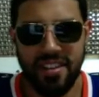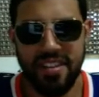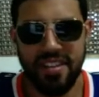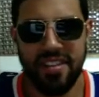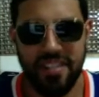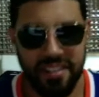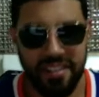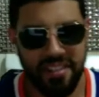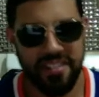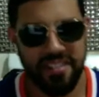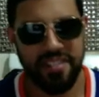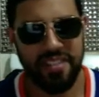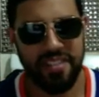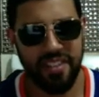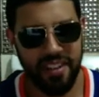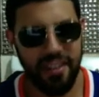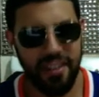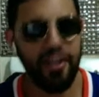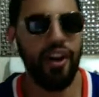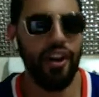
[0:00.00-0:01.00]
a little
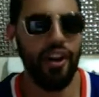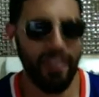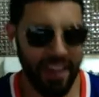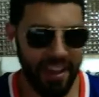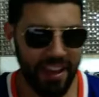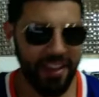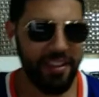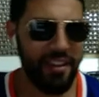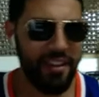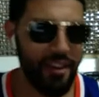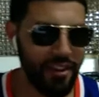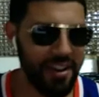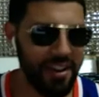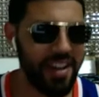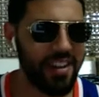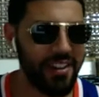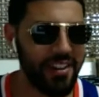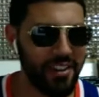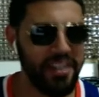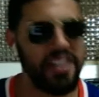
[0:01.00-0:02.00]
later. Okay, but, okay,
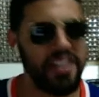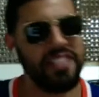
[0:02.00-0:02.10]
okay.